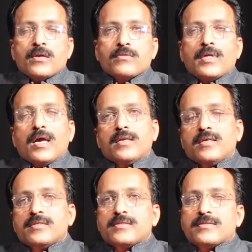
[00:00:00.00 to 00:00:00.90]
That
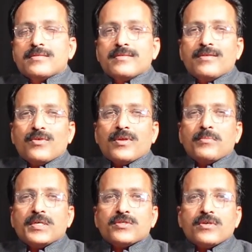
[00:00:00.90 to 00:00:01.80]
is not a
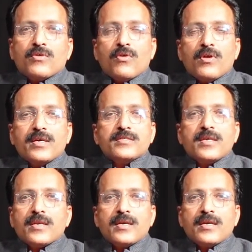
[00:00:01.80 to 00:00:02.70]
much, all
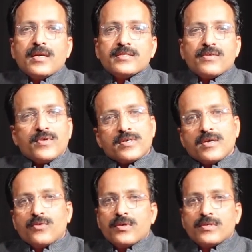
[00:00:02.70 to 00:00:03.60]
engineering details are worked
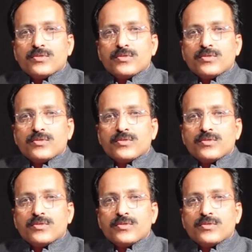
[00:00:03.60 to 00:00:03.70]
out.